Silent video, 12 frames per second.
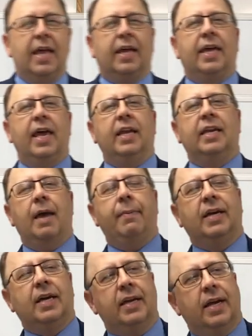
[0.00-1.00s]
King
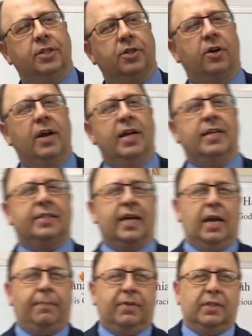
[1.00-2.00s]
Nebuchadnezzar
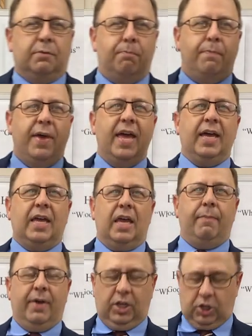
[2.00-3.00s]
set up this big
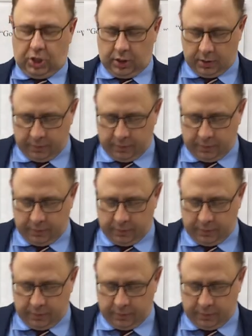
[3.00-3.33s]
image.